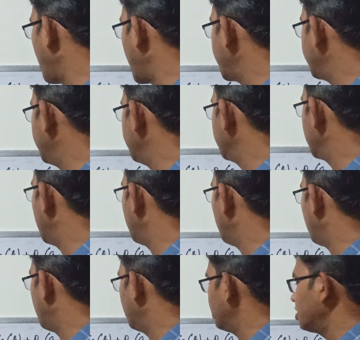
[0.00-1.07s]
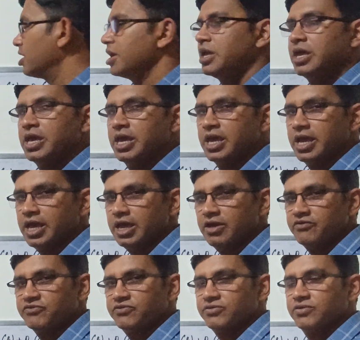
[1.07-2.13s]
idea on
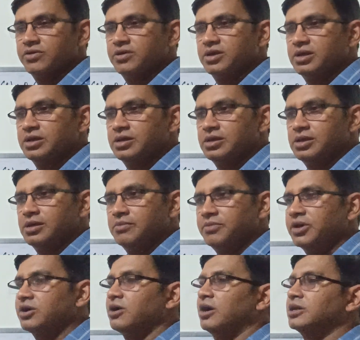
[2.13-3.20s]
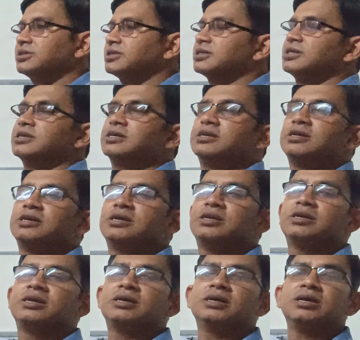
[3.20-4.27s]
F because
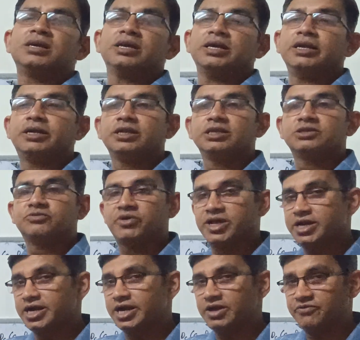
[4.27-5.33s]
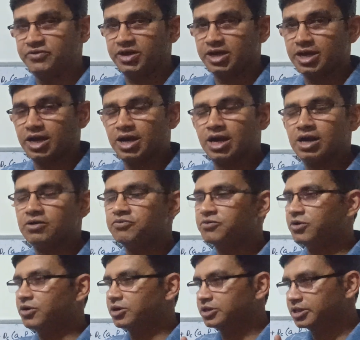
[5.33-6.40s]
it is very difficult
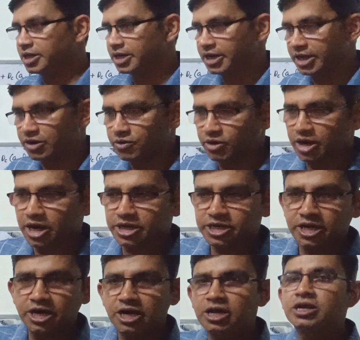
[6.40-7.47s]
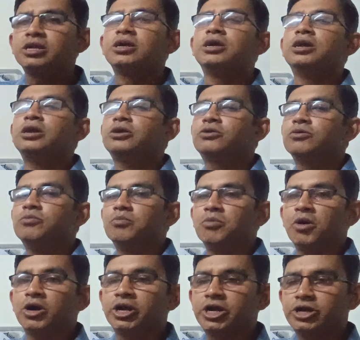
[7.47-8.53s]
for the regulator to
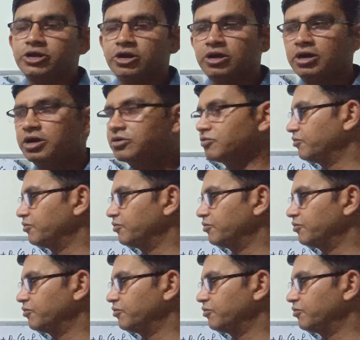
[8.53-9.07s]
monitor